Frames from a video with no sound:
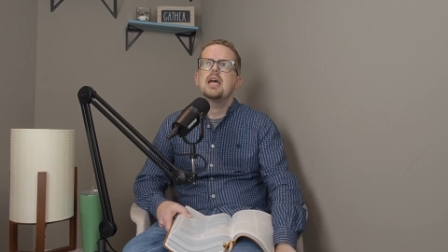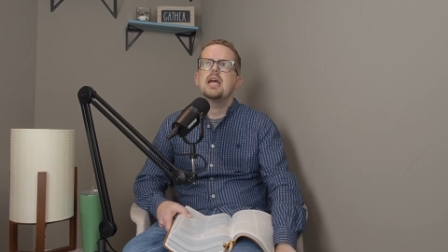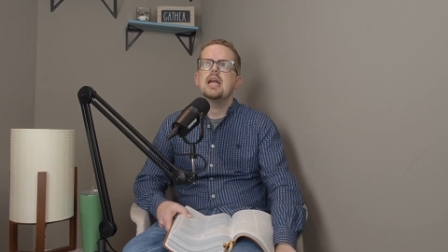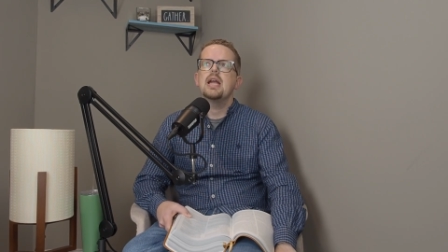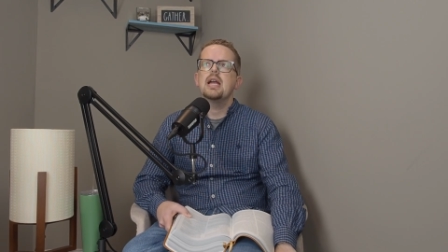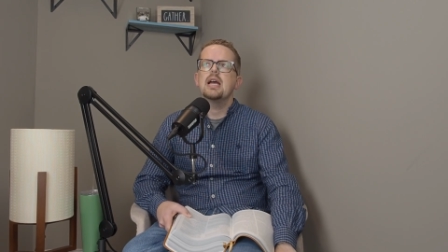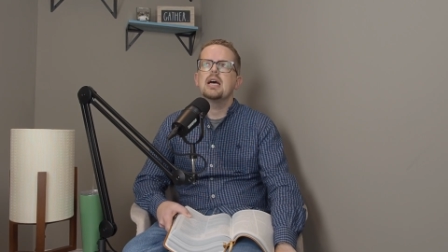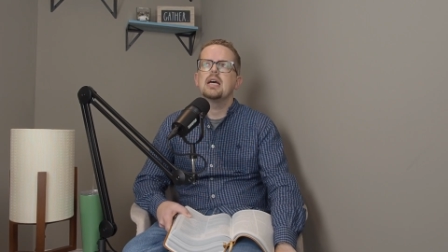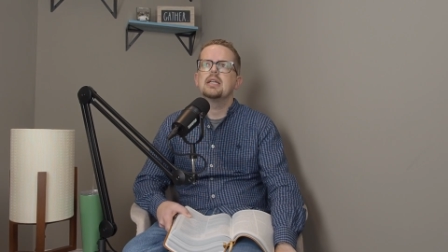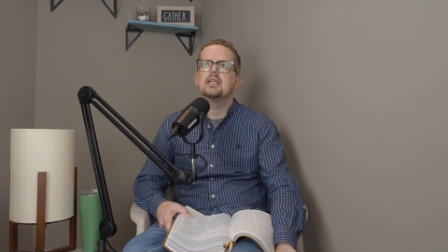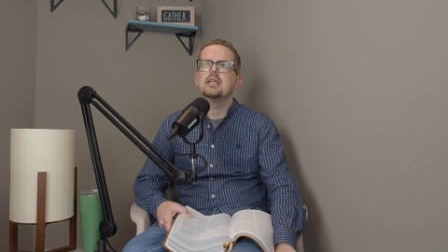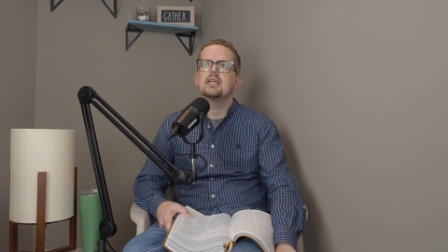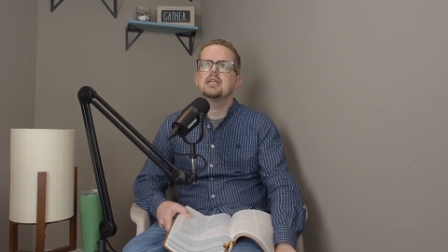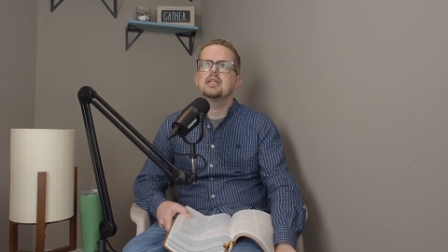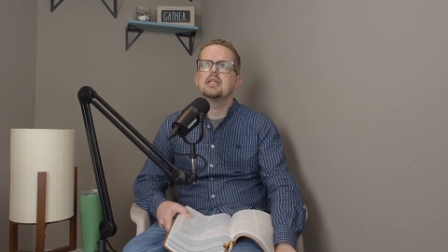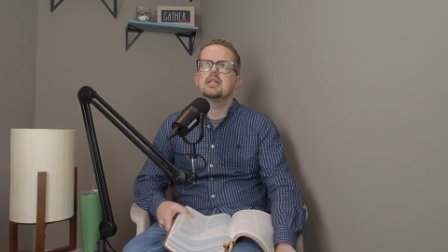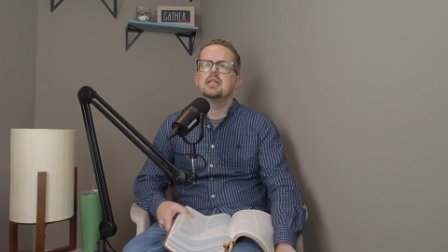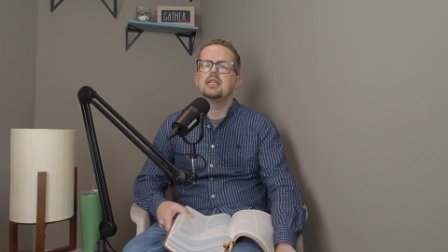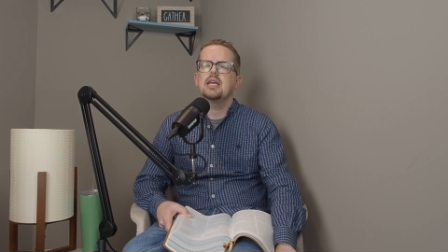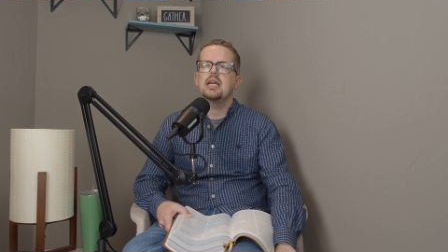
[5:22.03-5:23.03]
And
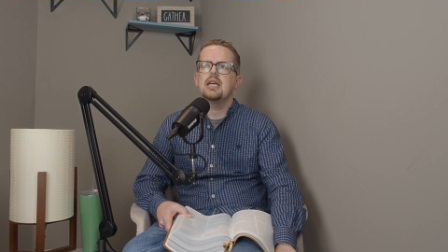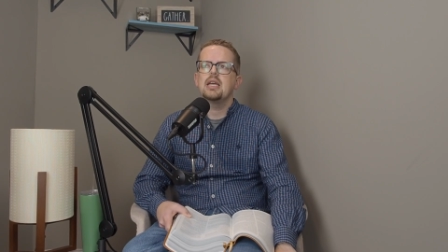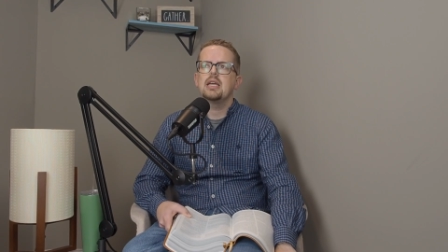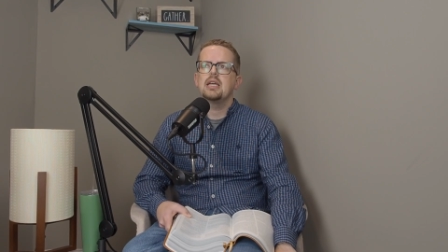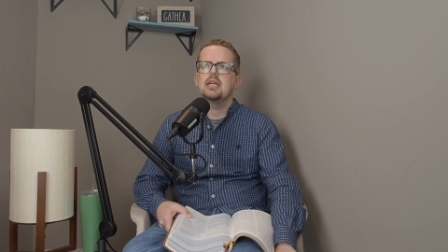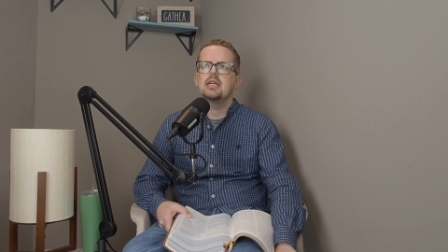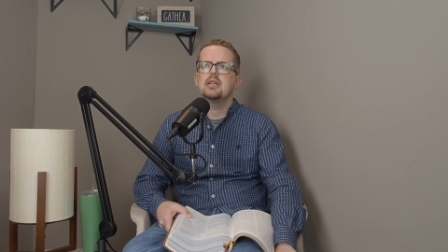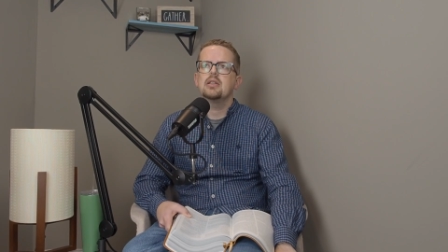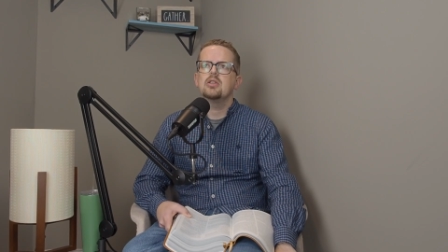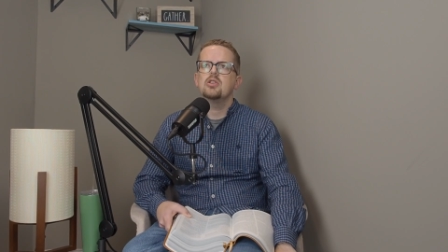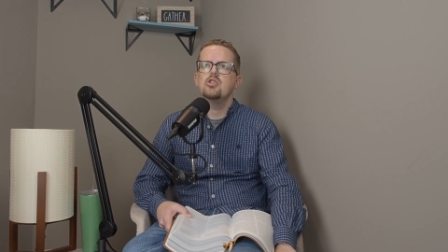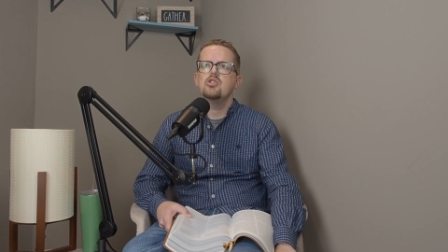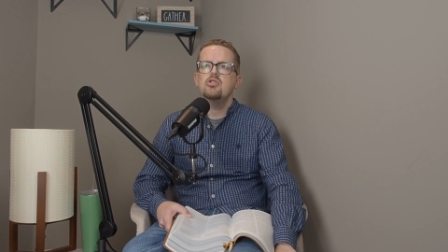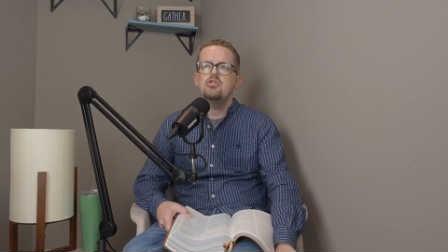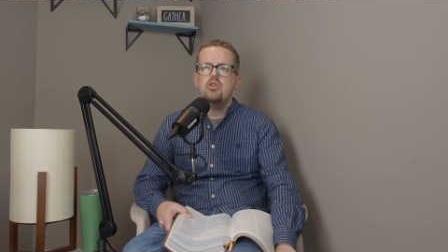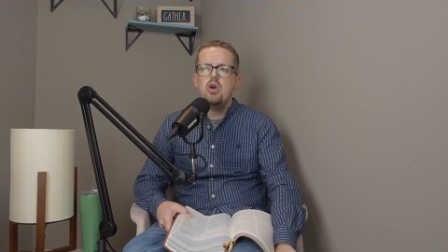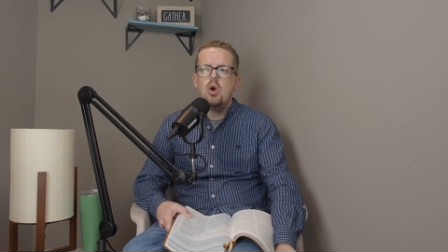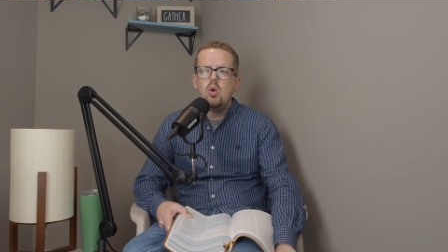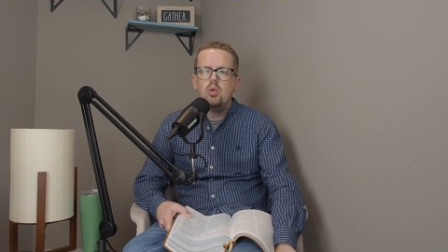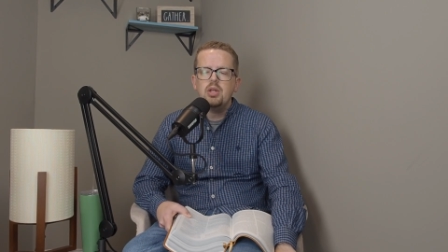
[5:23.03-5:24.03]
they
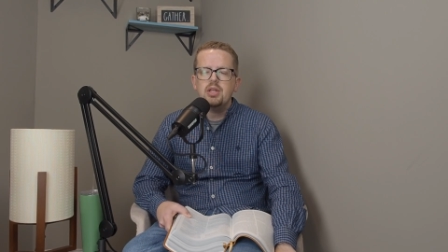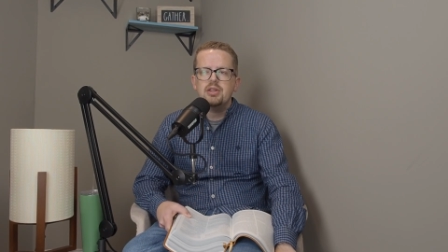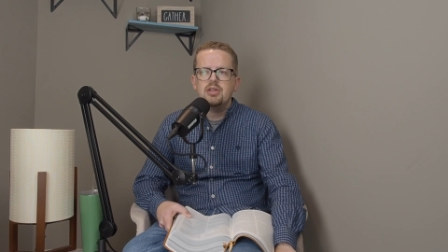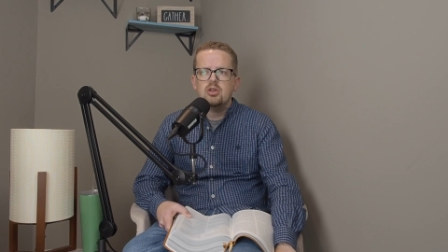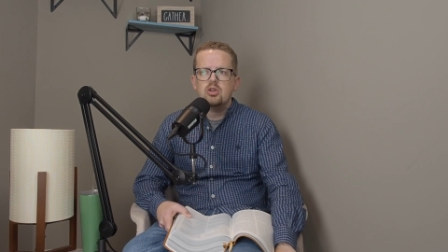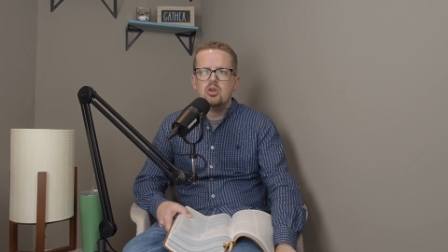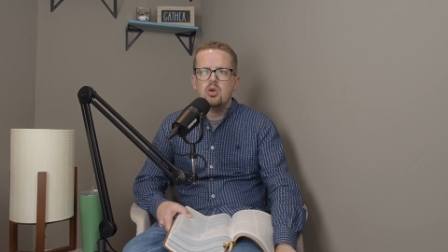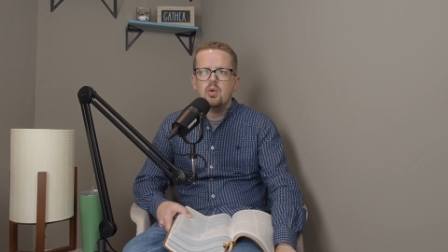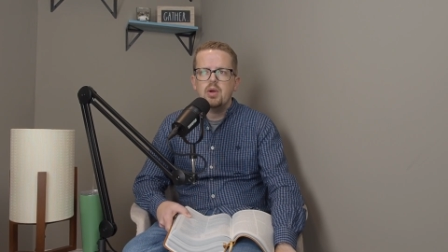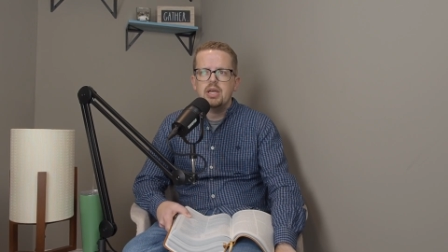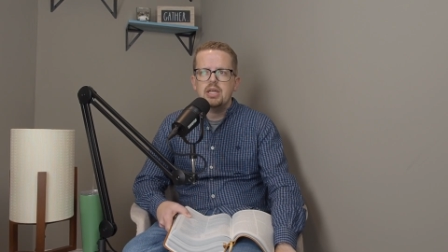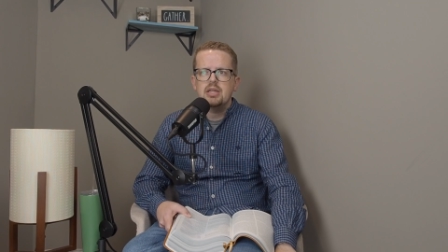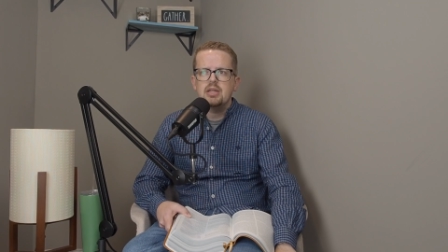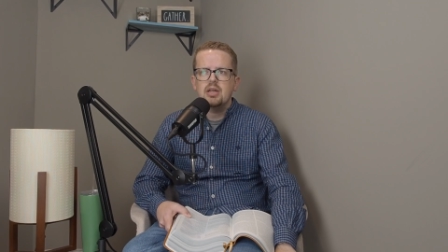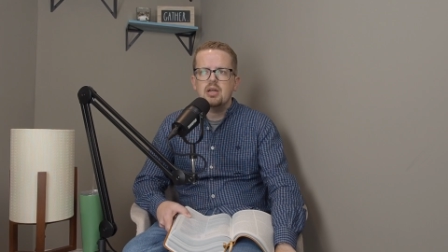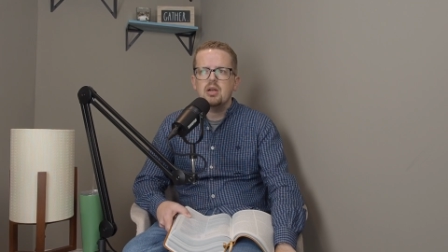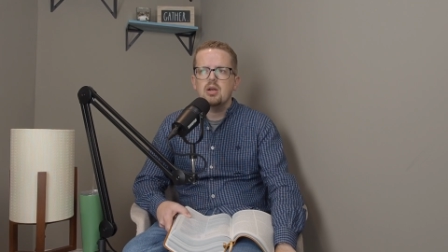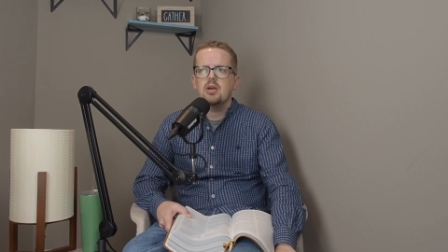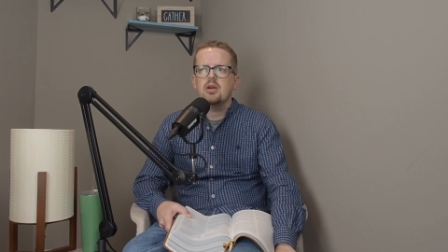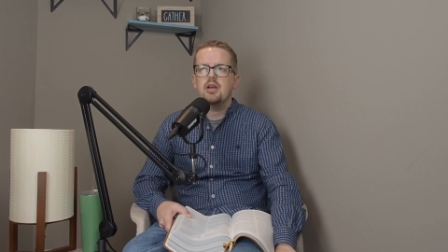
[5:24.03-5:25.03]
know that they're going
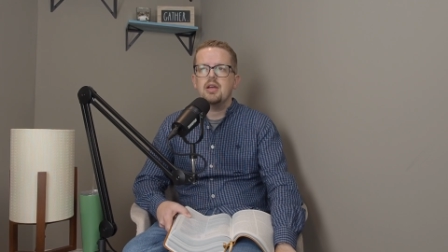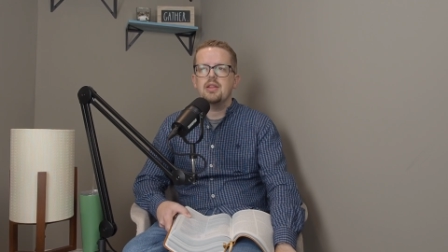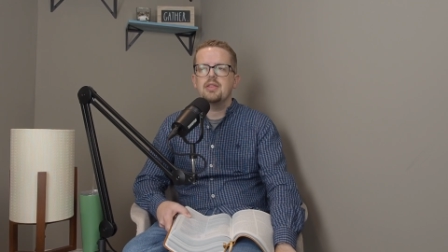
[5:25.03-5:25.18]
there.